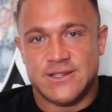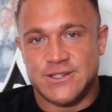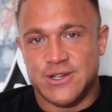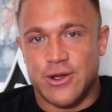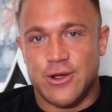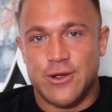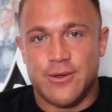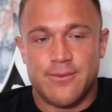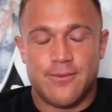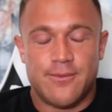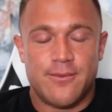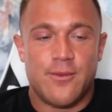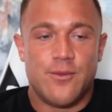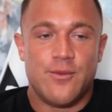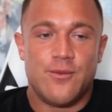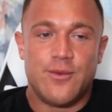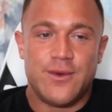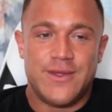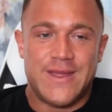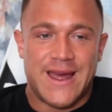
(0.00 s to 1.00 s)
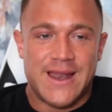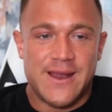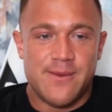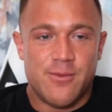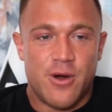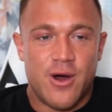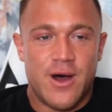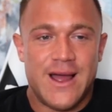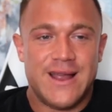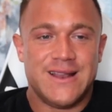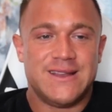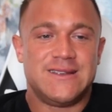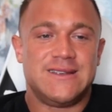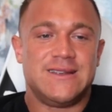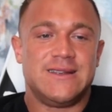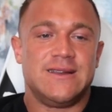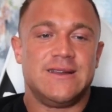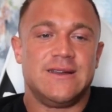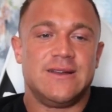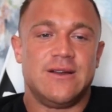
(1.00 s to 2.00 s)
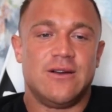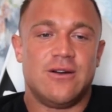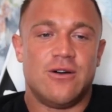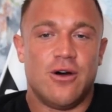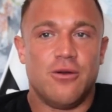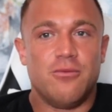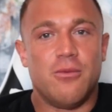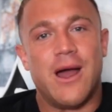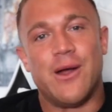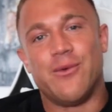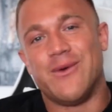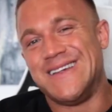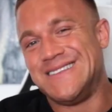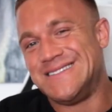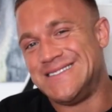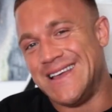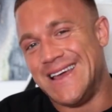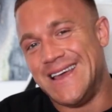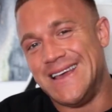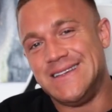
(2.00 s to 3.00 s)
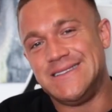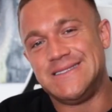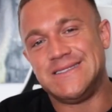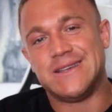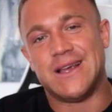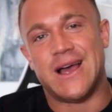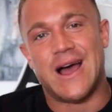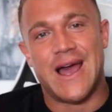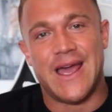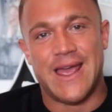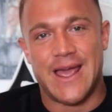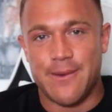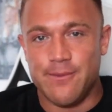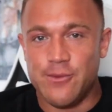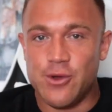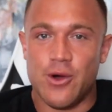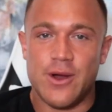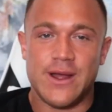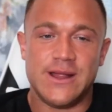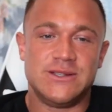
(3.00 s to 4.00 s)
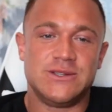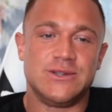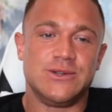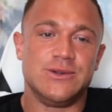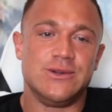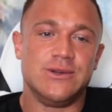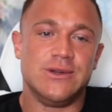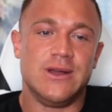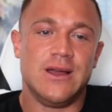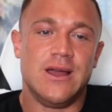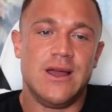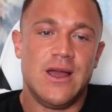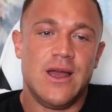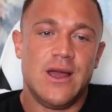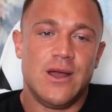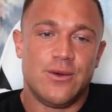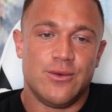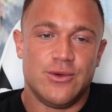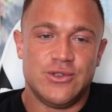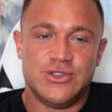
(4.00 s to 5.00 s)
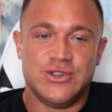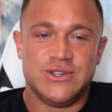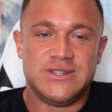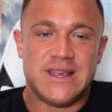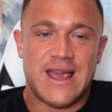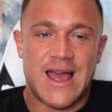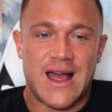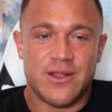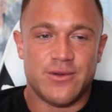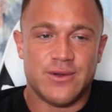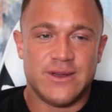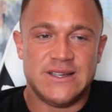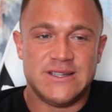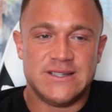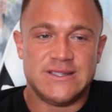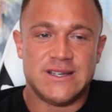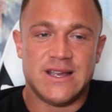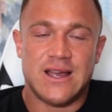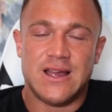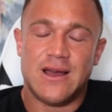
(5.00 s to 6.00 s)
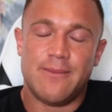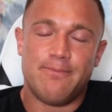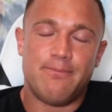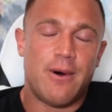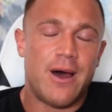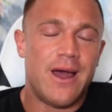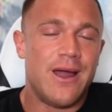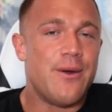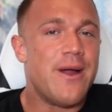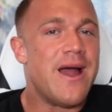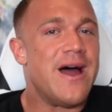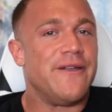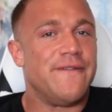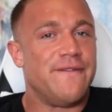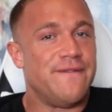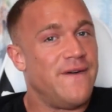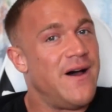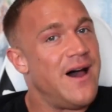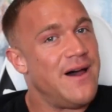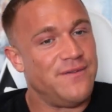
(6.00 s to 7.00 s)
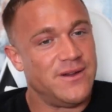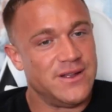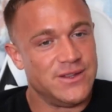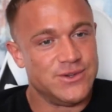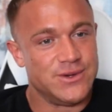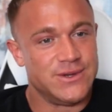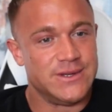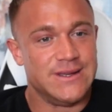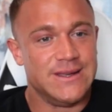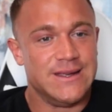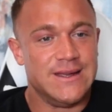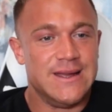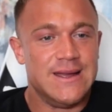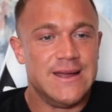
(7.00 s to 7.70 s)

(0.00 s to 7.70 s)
So with that in mind, on my rest days, I am going to reduce calories by around 500.